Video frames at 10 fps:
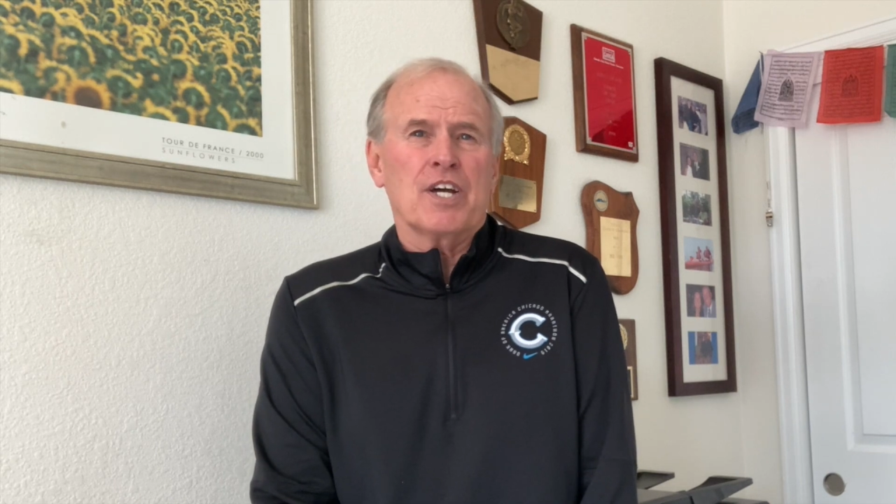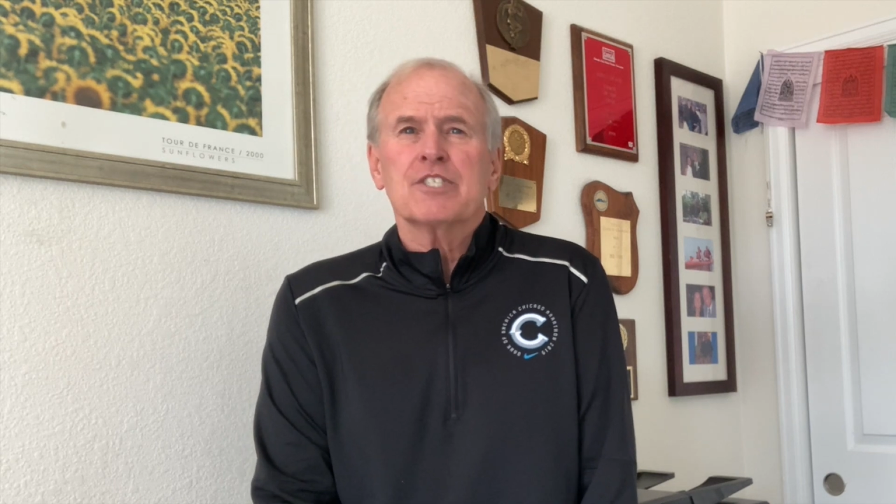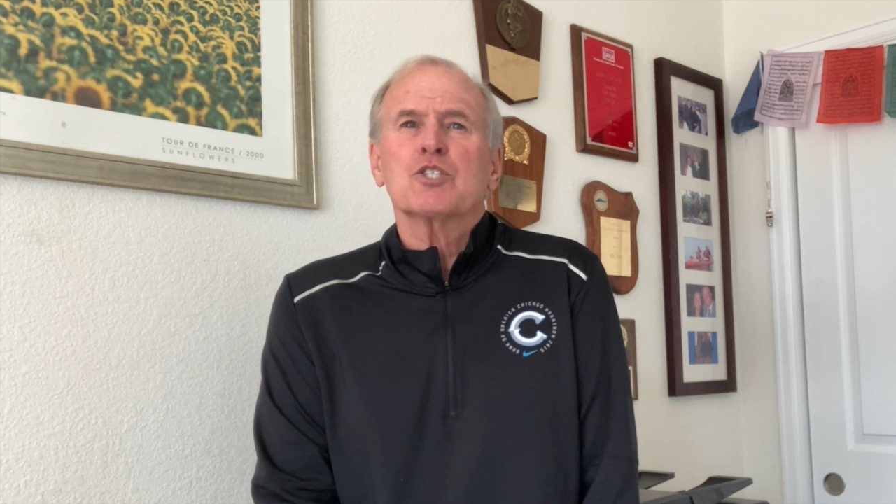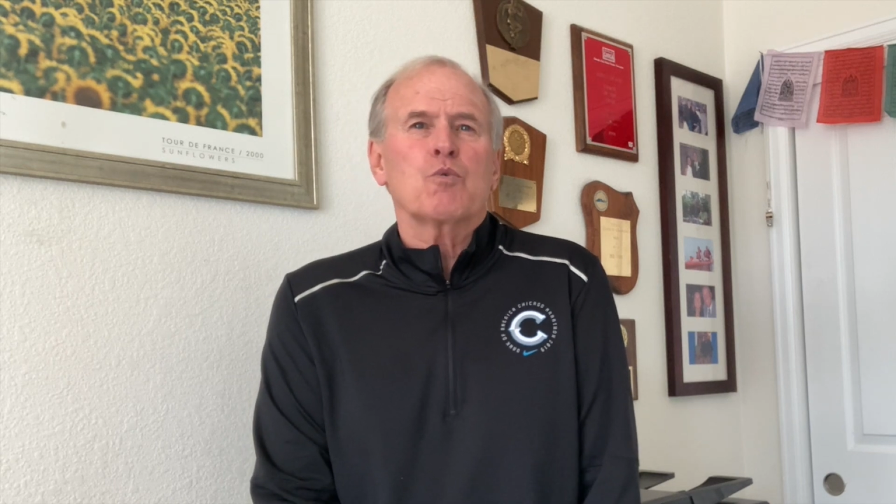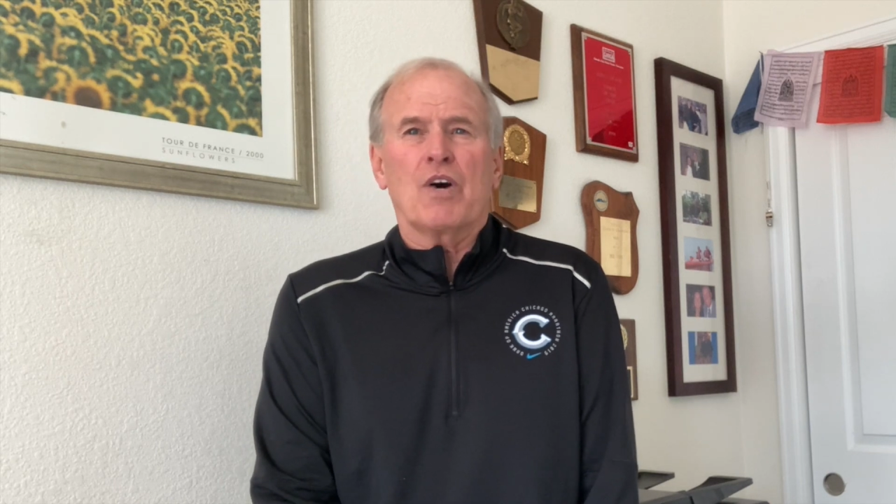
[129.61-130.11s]

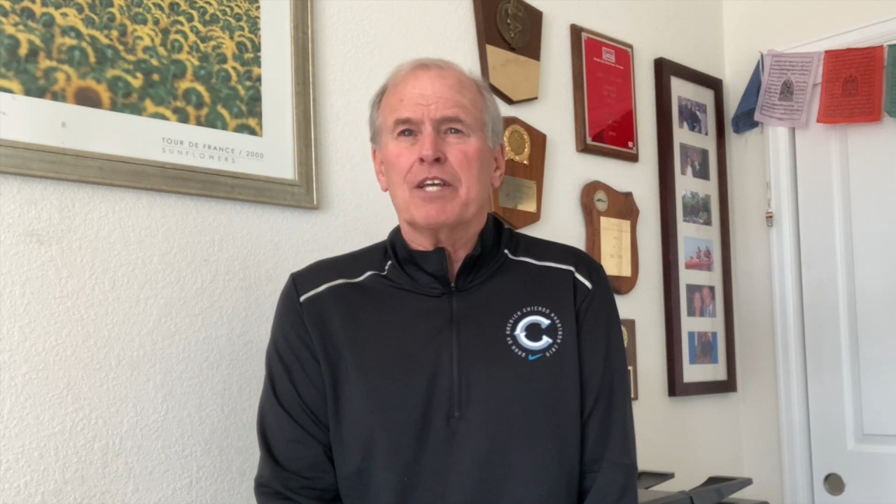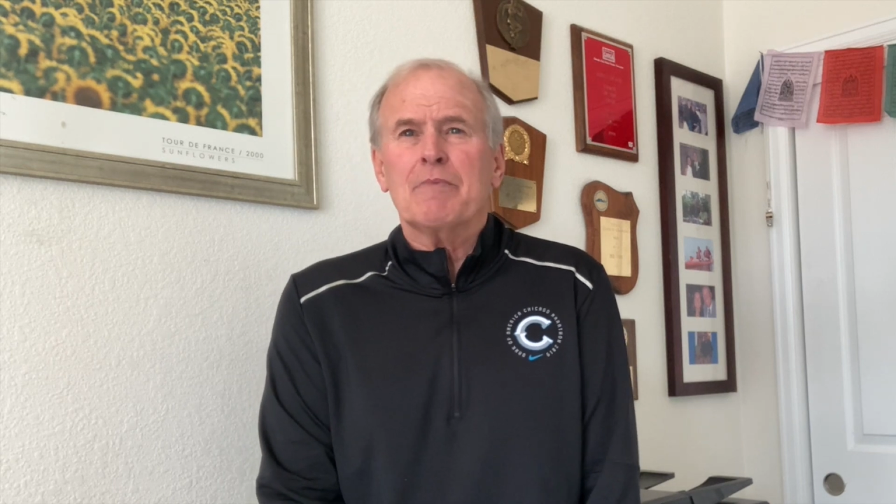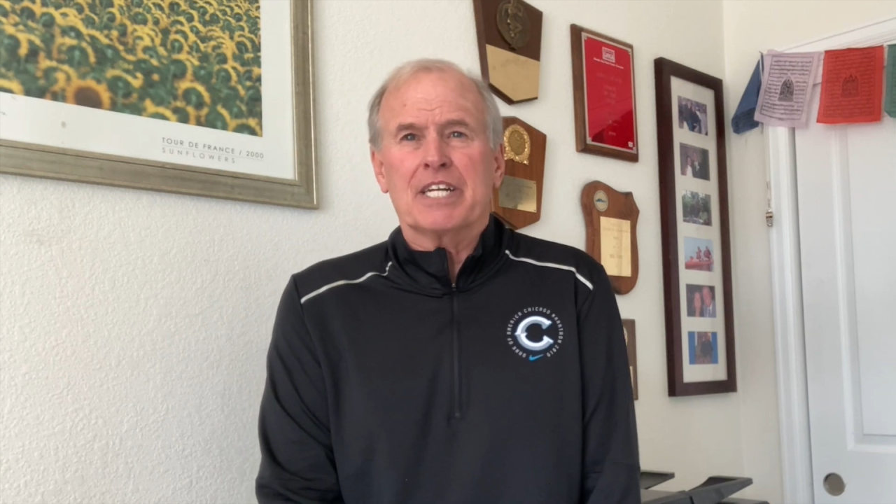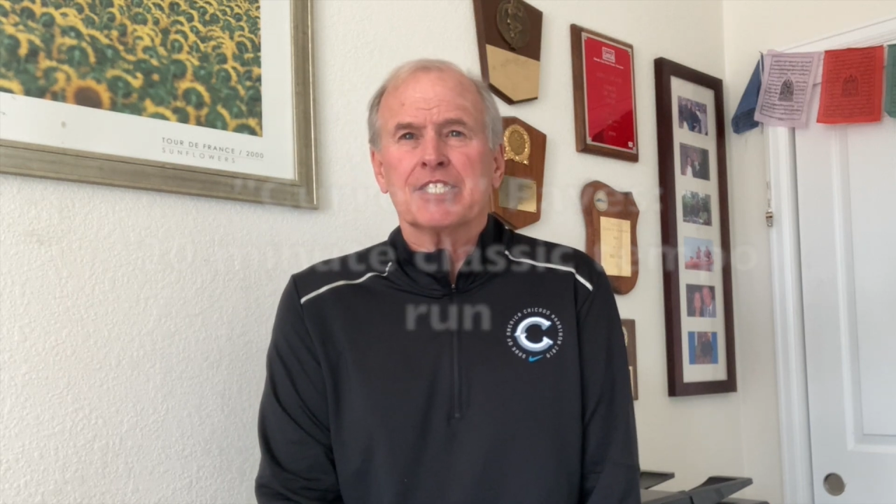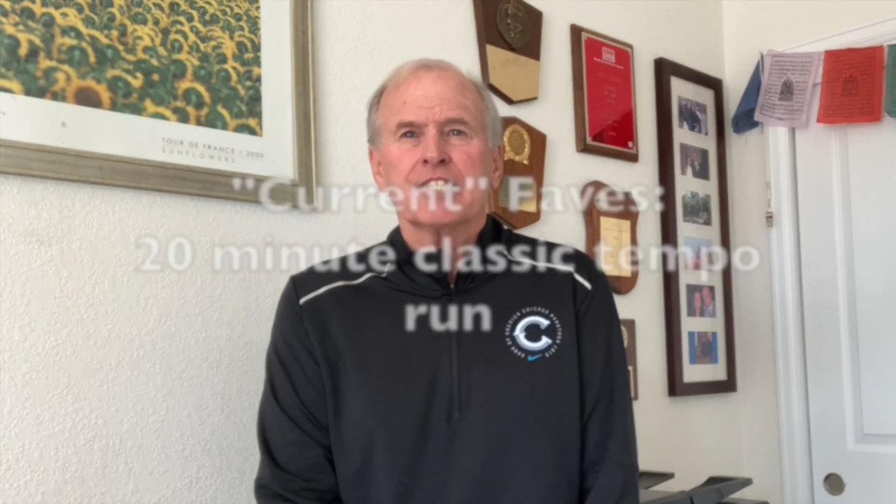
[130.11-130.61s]
20
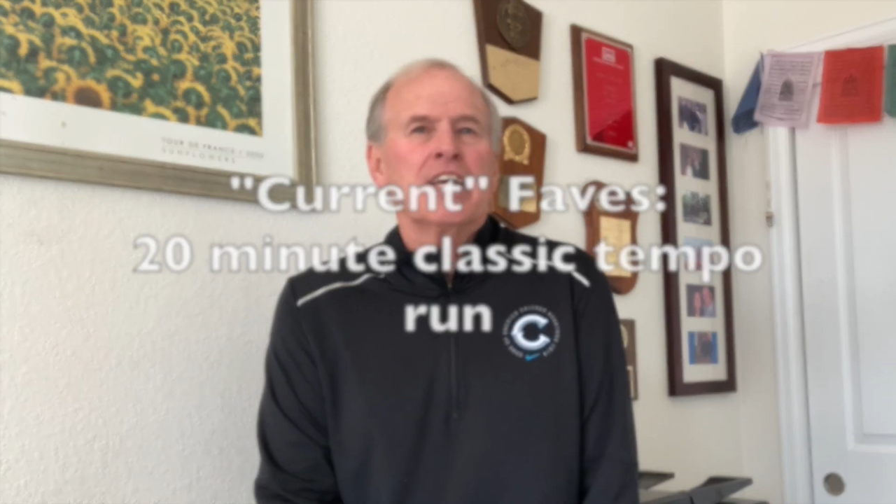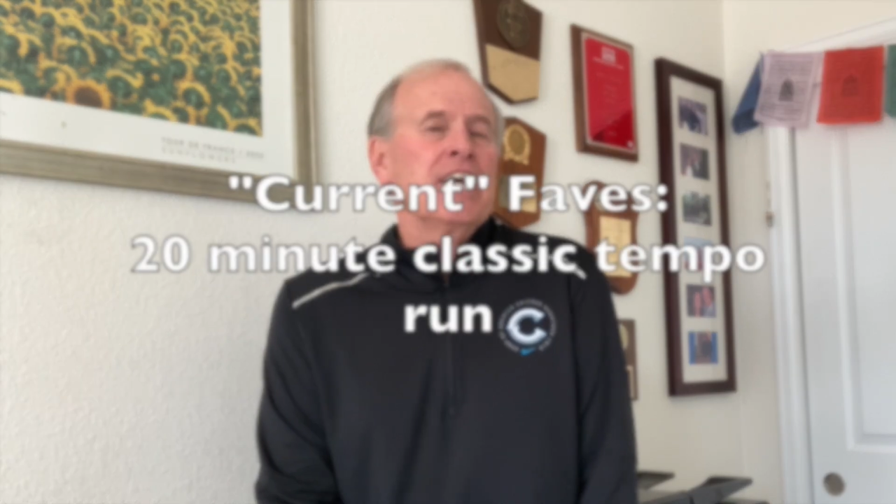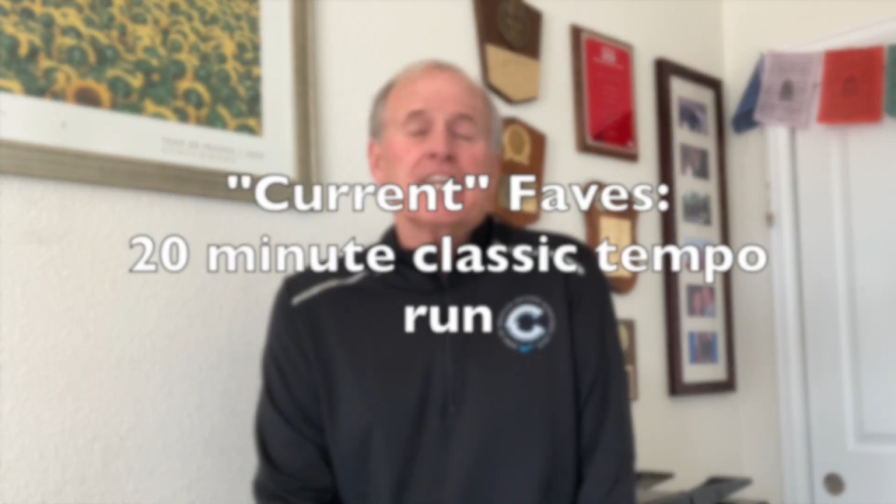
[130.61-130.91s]
minutes, and I